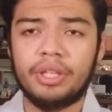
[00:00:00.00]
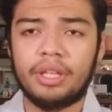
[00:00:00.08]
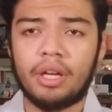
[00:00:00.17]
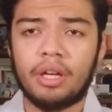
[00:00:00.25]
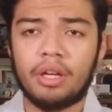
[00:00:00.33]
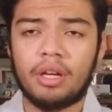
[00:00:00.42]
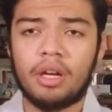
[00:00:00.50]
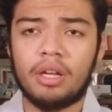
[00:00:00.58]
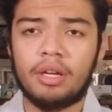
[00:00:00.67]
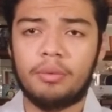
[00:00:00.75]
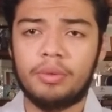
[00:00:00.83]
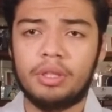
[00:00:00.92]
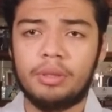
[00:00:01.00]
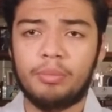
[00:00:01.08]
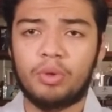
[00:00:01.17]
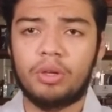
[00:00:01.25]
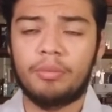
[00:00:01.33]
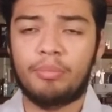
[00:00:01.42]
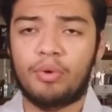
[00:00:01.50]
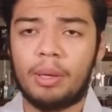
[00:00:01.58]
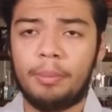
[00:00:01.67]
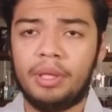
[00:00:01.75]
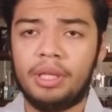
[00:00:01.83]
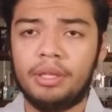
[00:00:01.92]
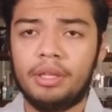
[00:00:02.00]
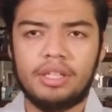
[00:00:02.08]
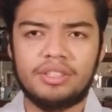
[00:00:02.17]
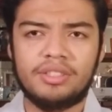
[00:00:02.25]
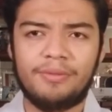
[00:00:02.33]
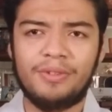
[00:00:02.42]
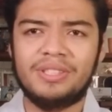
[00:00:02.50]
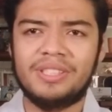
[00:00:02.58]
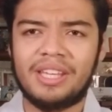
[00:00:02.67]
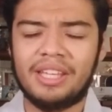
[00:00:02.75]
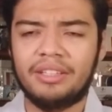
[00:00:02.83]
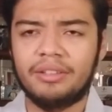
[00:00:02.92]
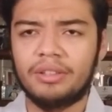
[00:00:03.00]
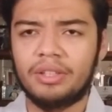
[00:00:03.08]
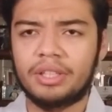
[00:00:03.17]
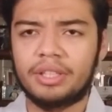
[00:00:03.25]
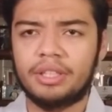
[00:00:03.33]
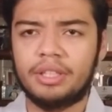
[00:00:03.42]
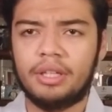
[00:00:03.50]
caught on with the more preppy, sophisticated look.